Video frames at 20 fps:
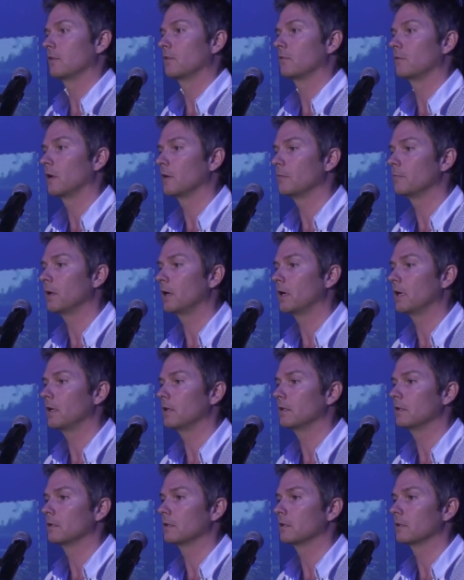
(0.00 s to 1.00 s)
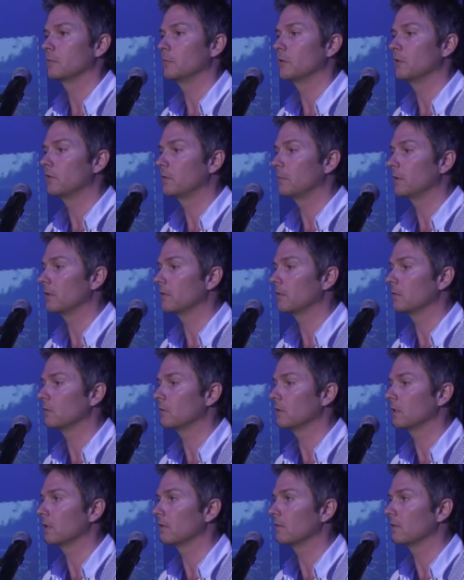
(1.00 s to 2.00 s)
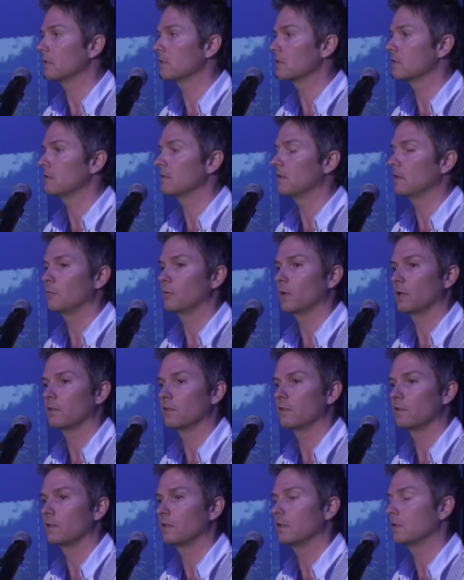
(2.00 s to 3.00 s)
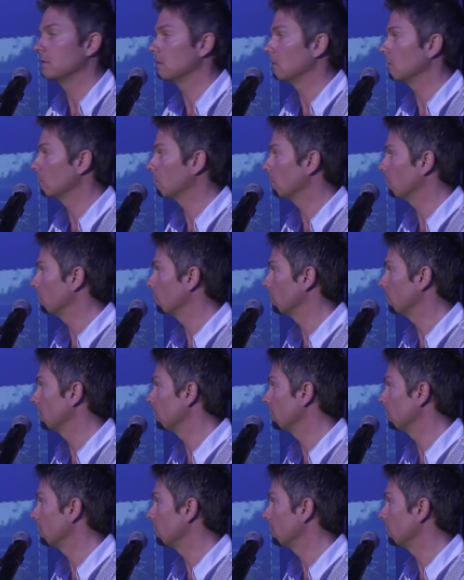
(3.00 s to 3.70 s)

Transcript: It's run by a community-based organization, Te Pu Atitia, local